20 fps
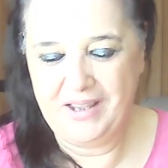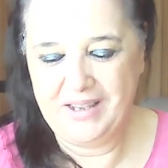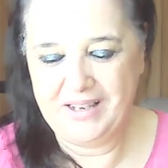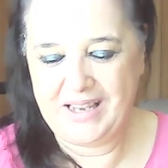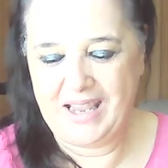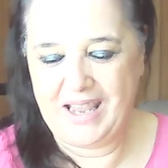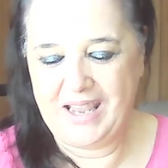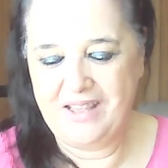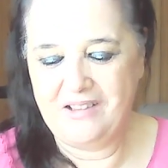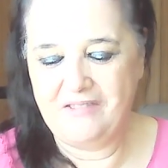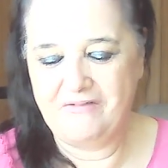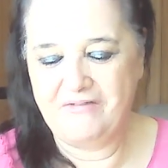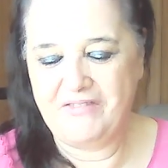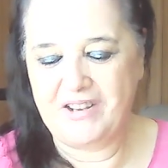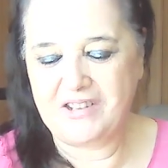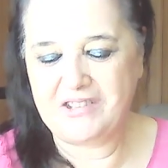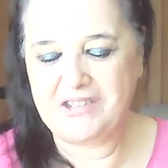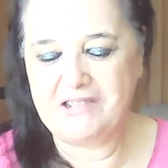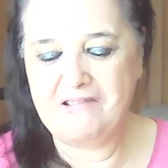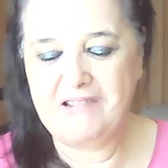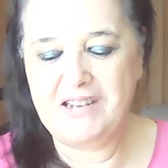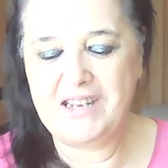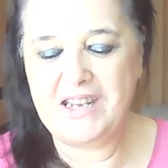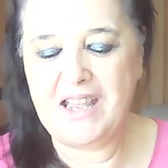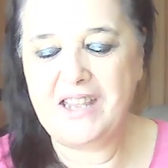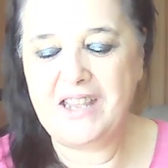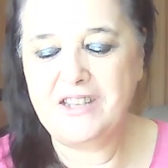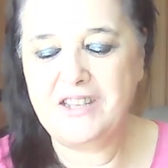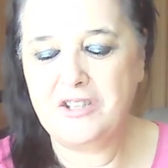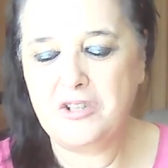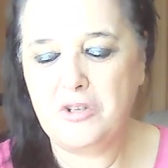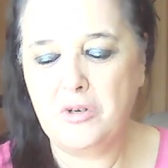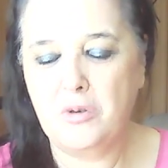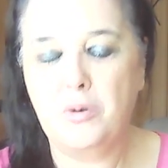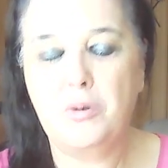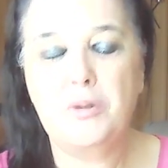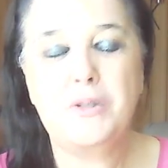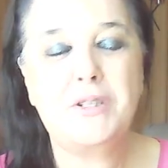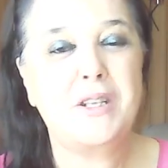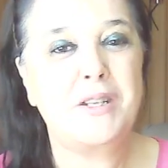Okay, victory is yours.